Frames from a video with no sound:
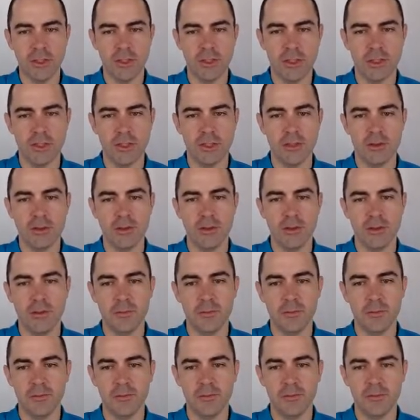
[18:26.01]

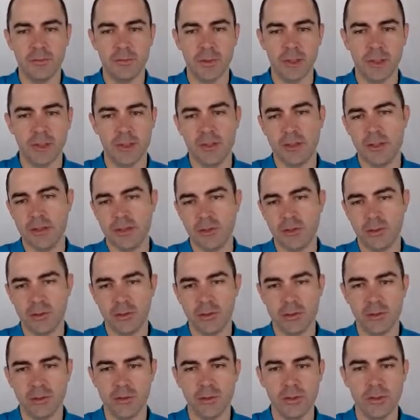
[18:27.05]
and there is
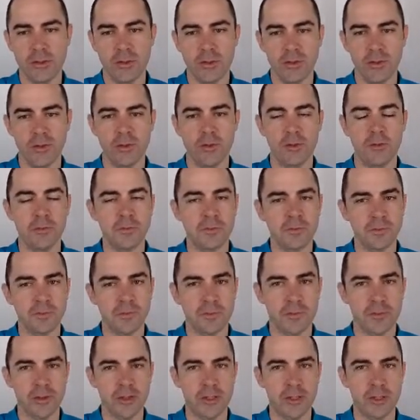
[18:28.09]
also noise. So
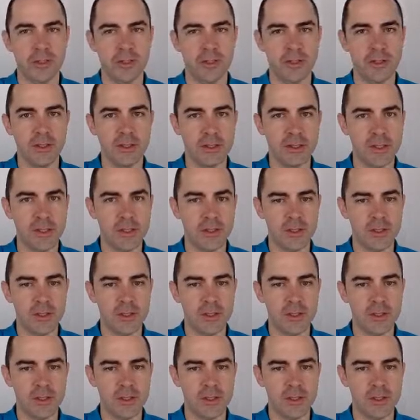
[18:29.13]
this